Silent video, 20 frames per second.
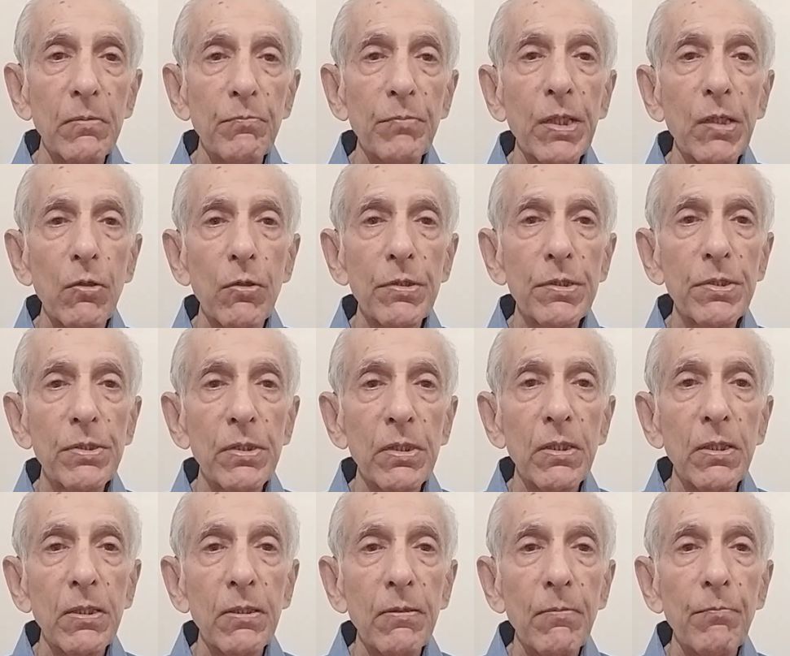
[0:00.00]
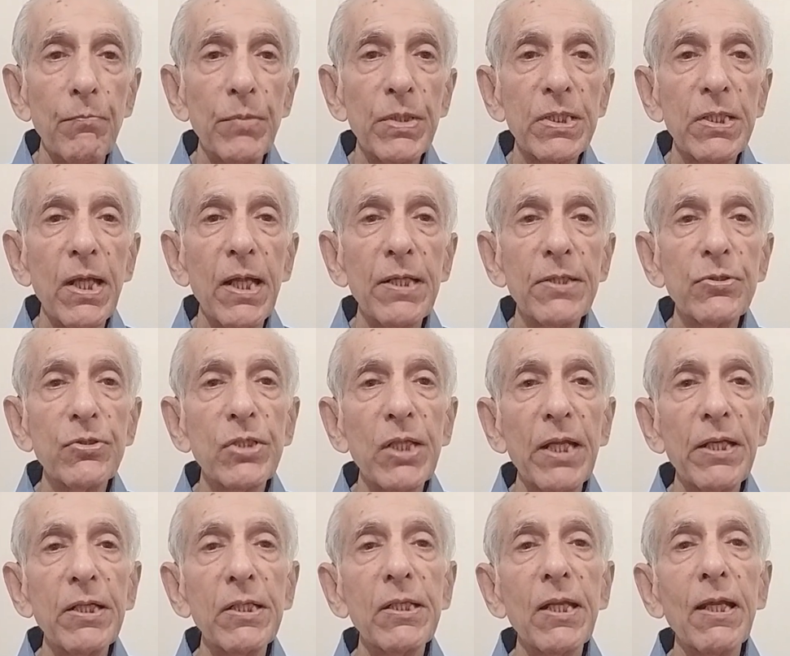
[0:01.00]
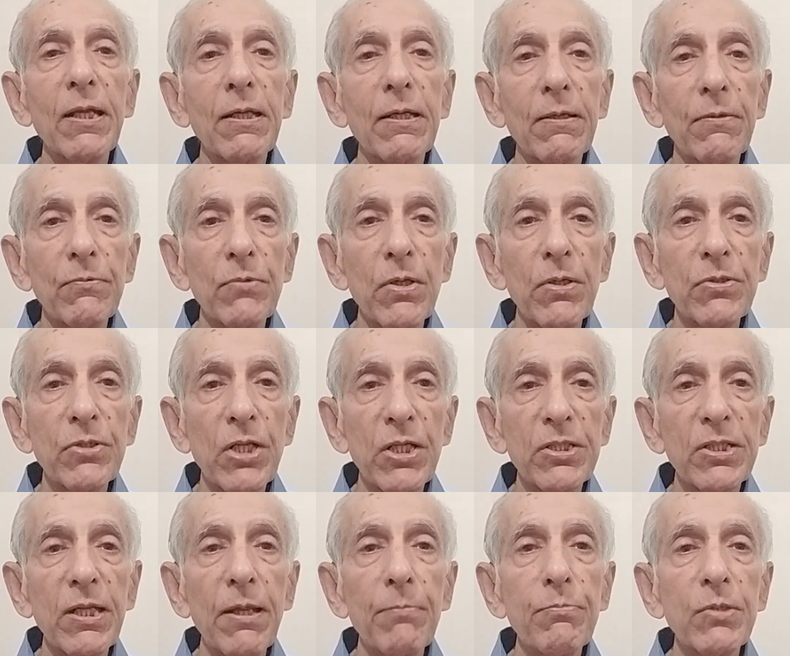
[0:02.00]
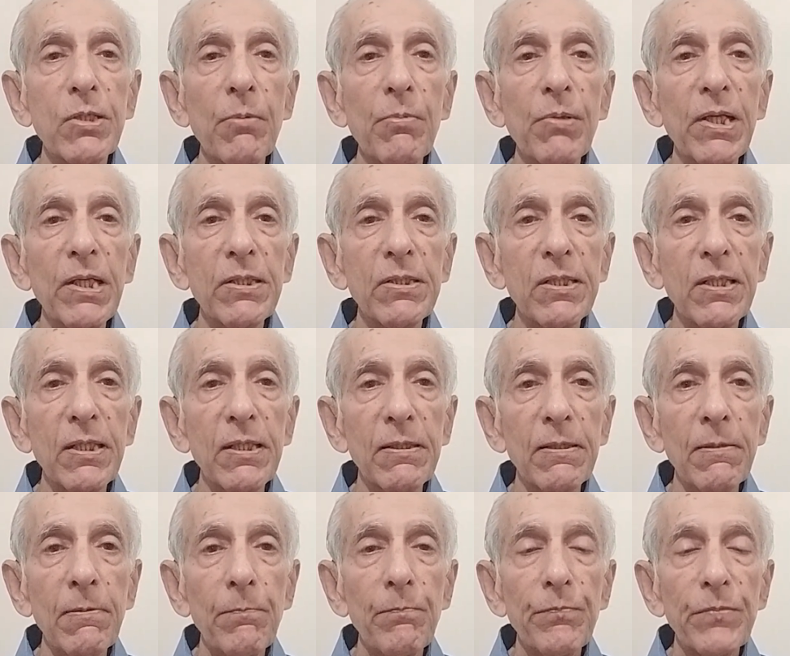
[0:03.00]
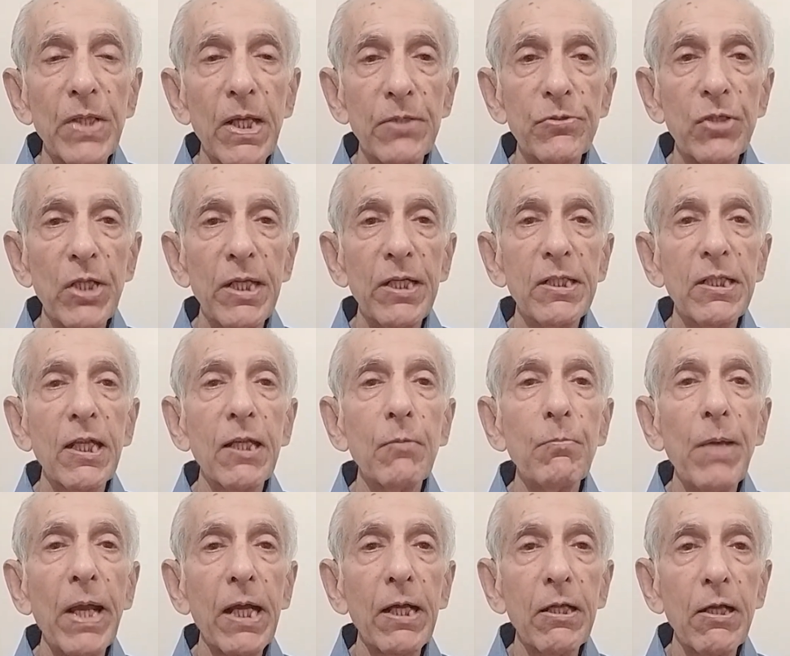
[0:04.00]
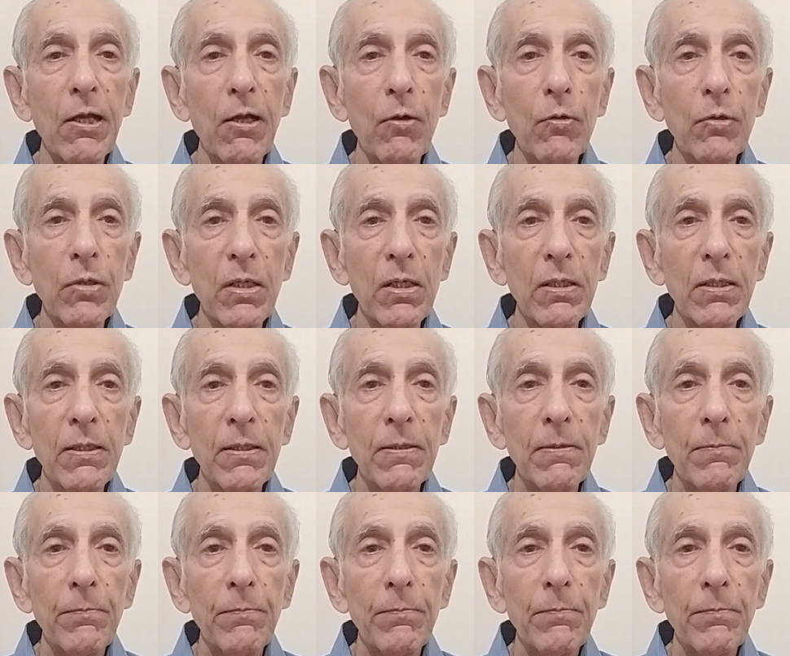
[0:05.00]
because besides genetic susceptibility, a genetic background,